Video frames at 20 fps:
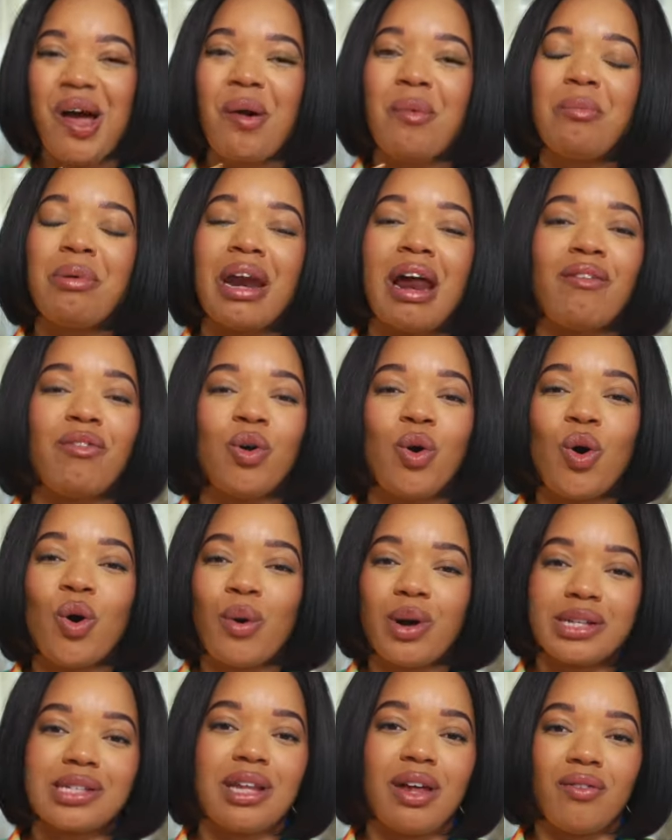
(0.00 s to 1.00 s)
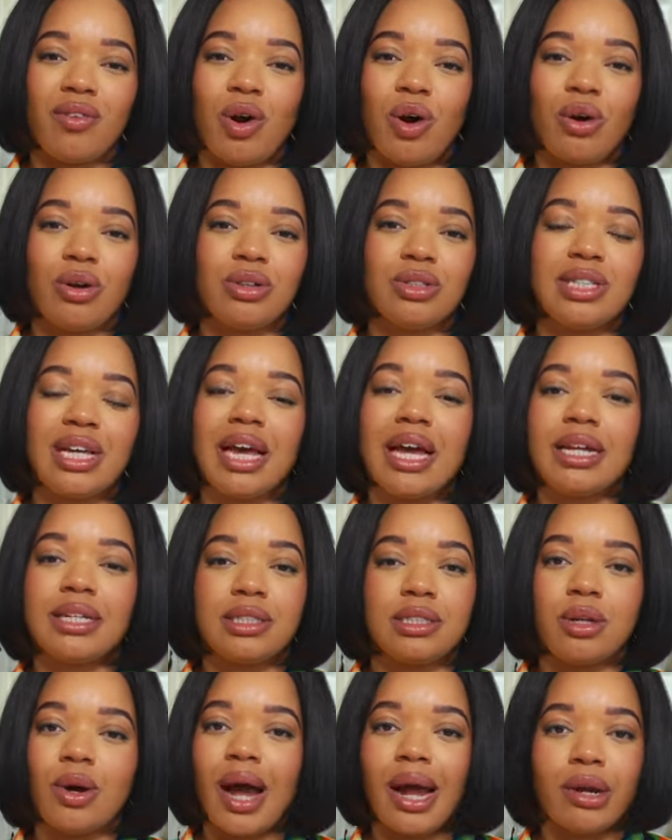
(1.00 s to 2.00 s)
But I've always loved golds, and
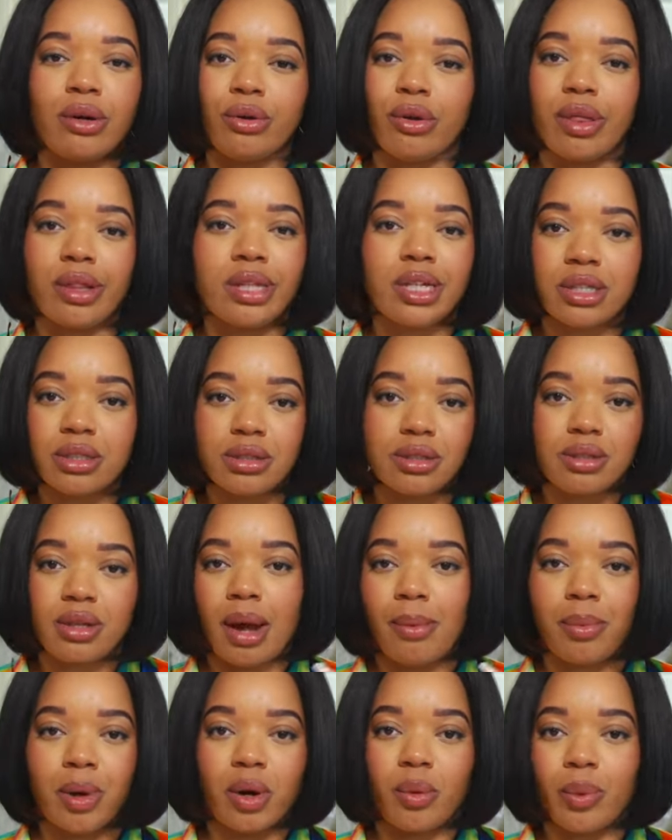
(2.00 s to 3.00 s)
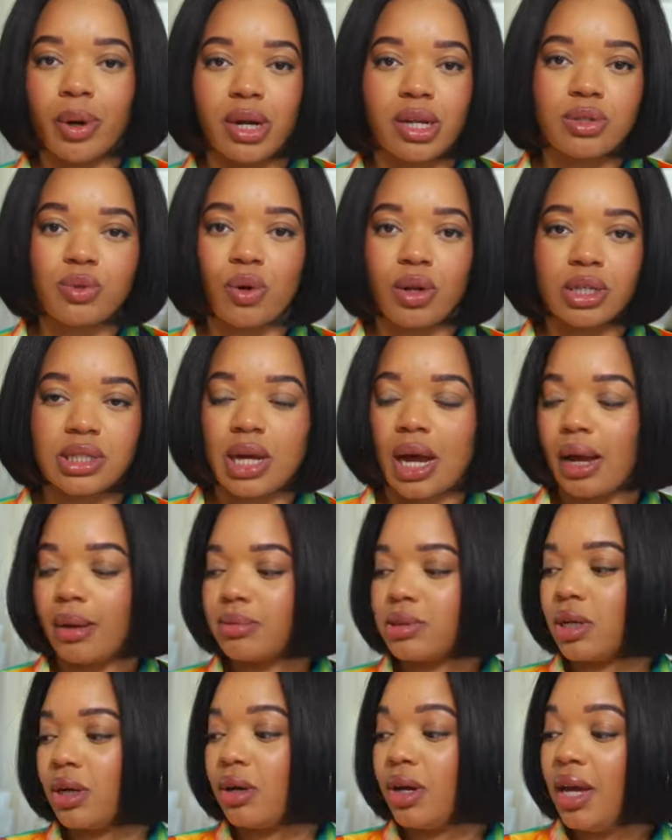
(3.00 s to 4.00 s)
so I know that these, I'm gonna wear these all the time.
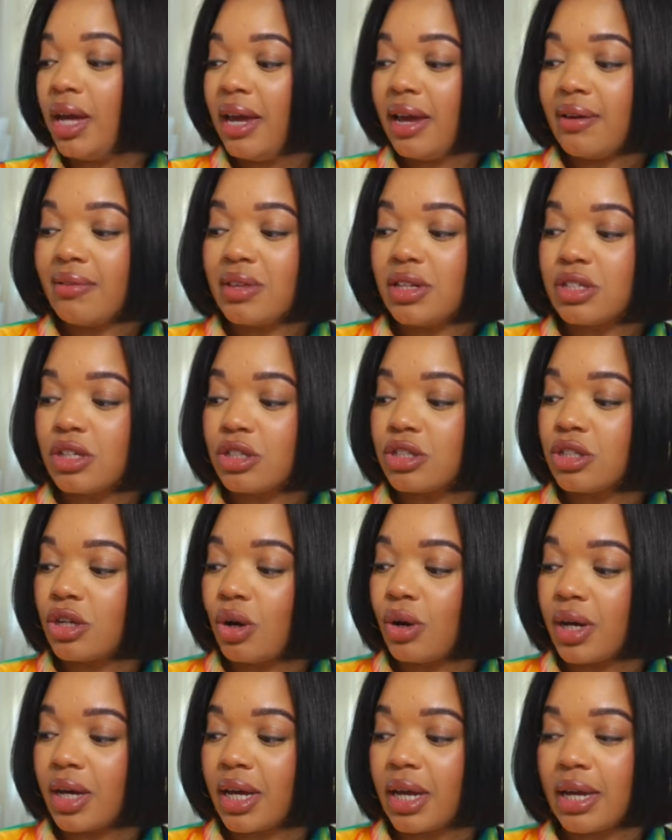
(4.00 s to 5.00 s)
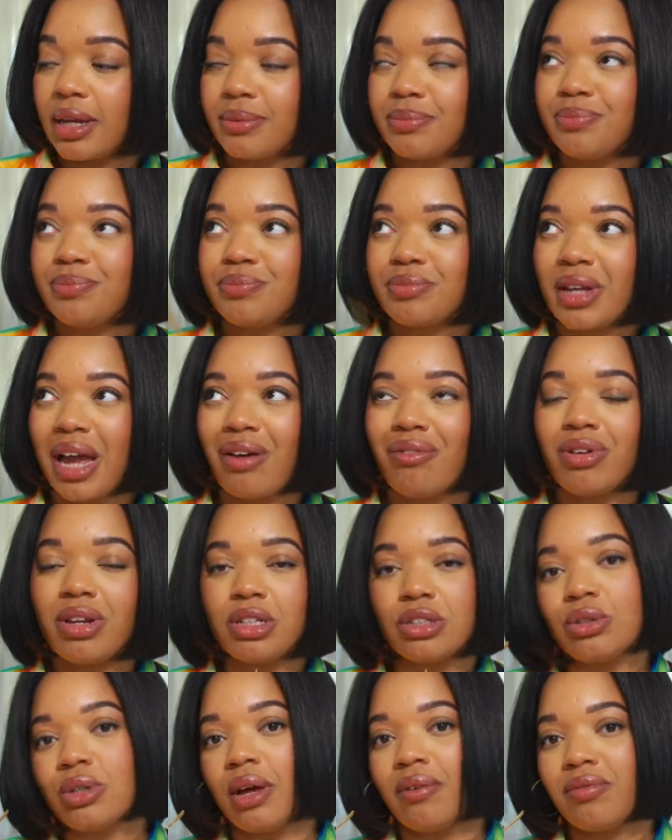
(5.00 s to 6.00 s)
So these are so good. I
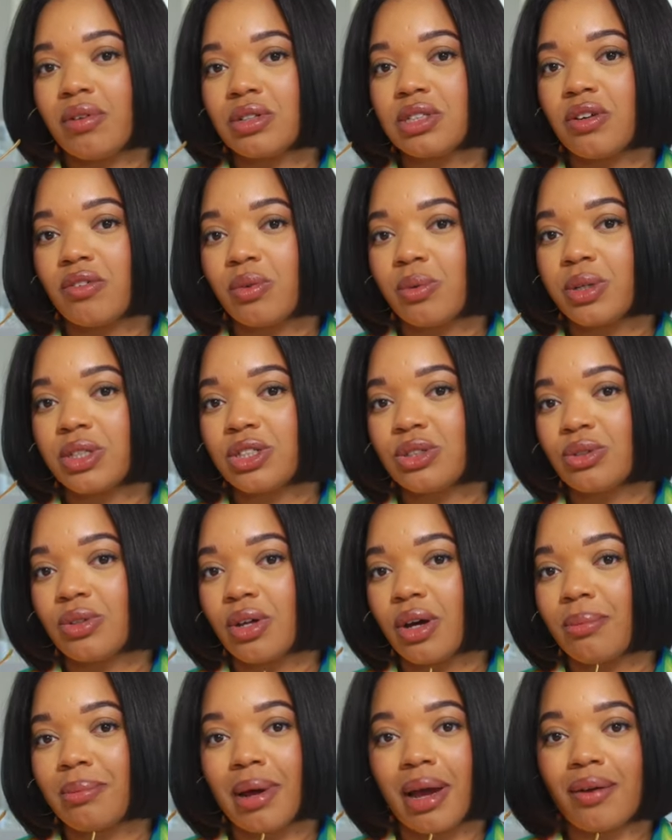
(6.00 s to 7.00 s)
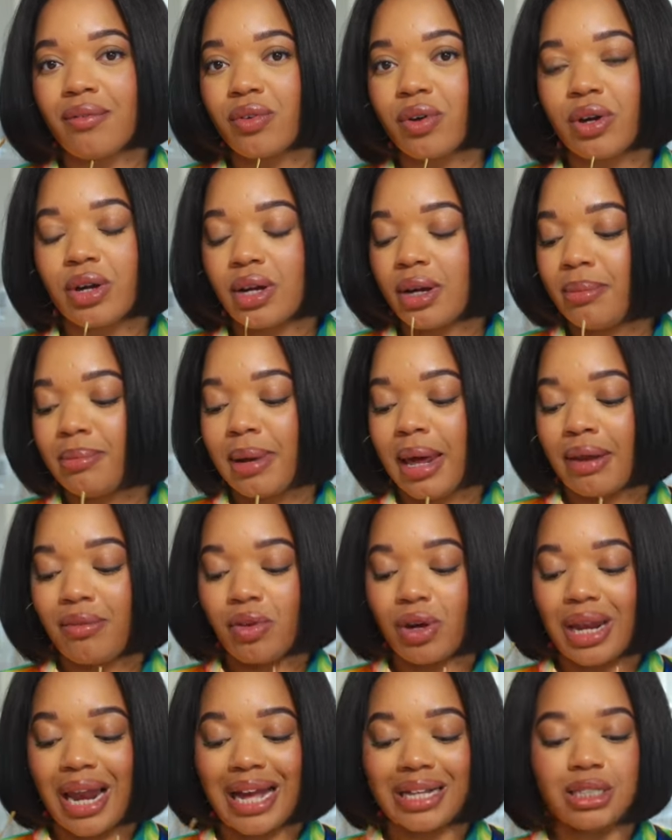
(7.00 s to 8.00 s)
really do love those silver ones too though. I'm not even
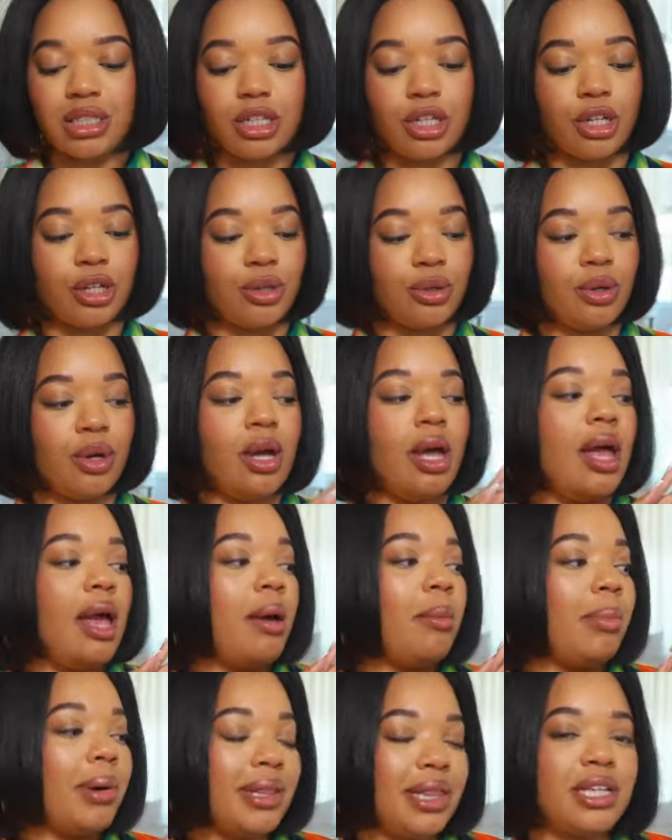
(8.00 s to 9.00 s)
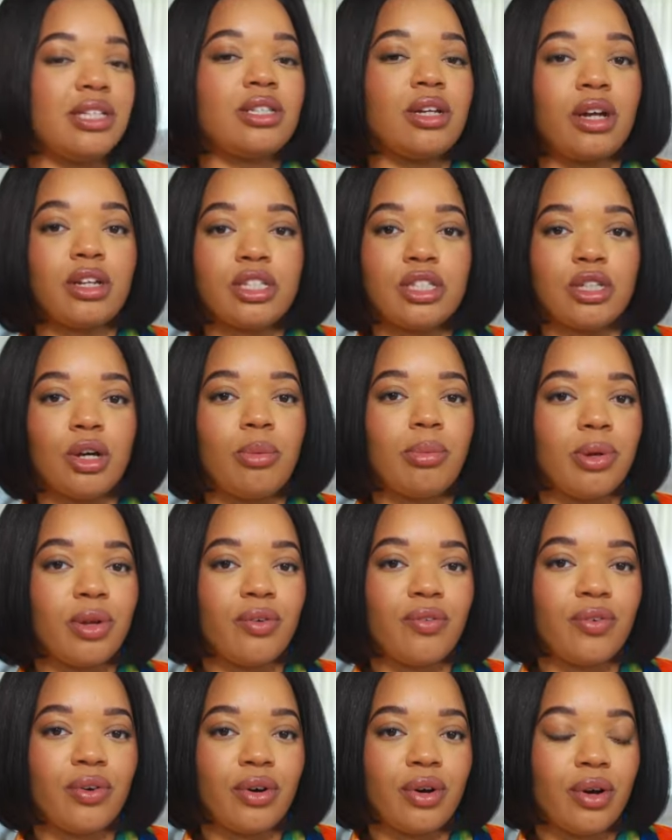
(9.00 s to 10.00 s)
gonna lie to you, but these are so
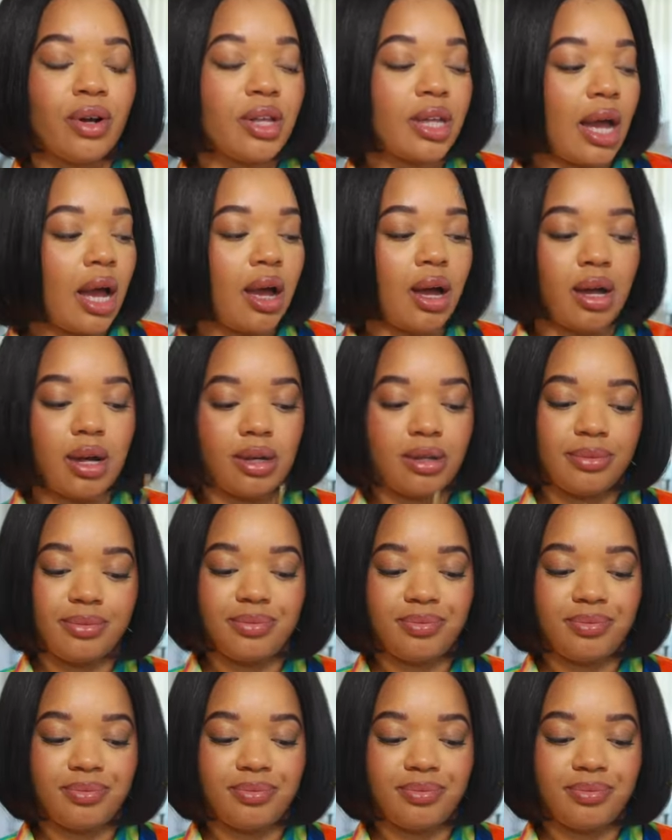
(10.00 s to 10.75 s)
beautiful. Ugh,